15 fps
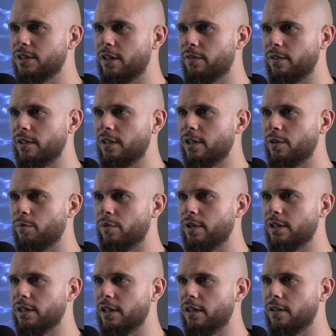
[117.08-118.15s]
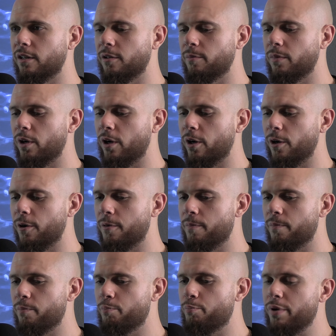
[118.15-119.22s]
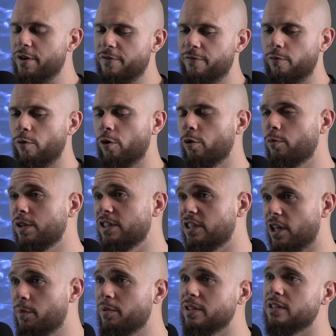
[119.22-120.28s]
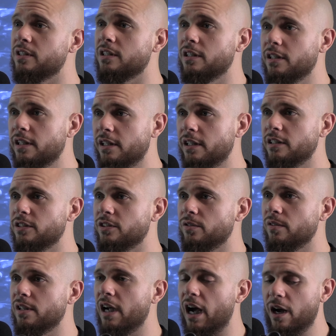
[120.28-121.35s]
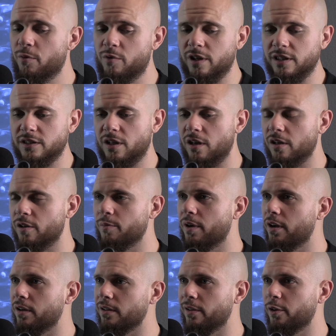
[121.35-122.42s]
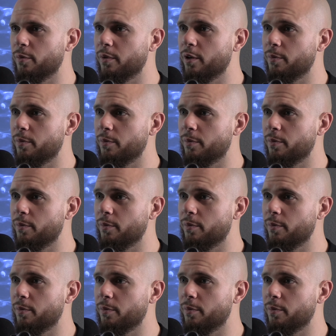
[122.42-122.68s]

definitely going to bring that up. Yeah. Before we jump into the knee injury, I want to talk about a little bit